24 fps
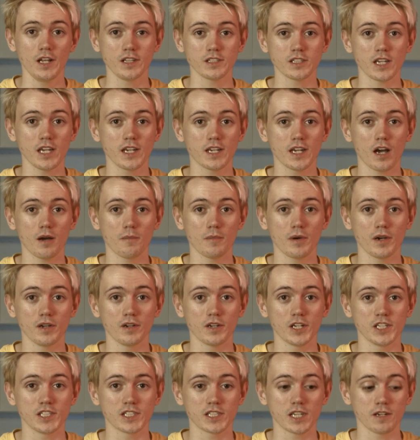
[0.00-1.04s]
take out my
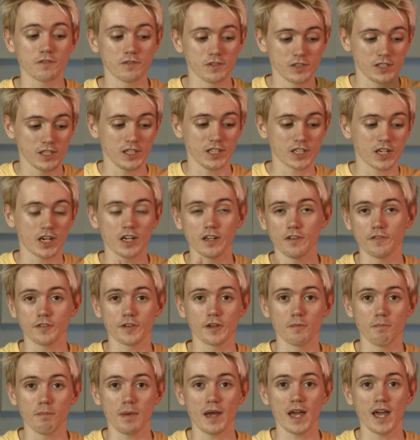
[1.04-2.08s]
970 and kind of
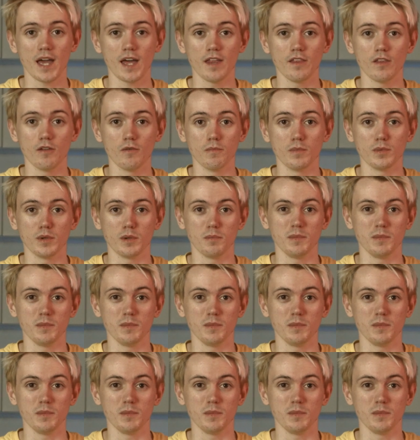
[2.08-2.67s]
compare them.